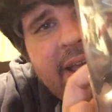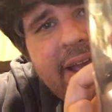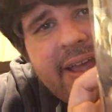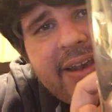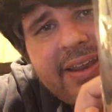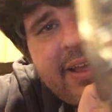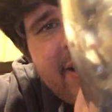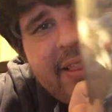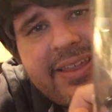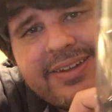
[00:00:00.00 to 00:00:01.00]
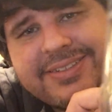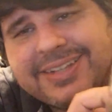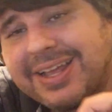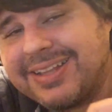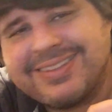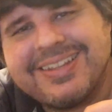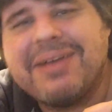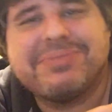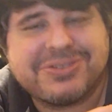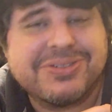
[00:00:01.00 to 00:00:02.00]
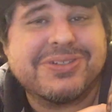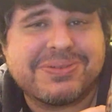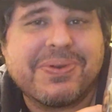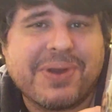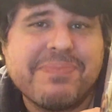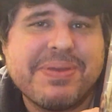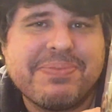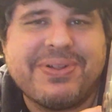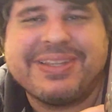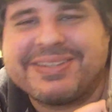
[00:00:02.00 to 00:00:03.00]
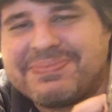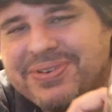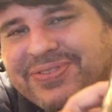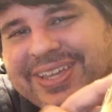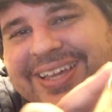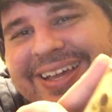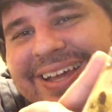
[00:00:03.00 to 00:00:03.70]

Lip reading: And I'm sure there's some great people in this movie,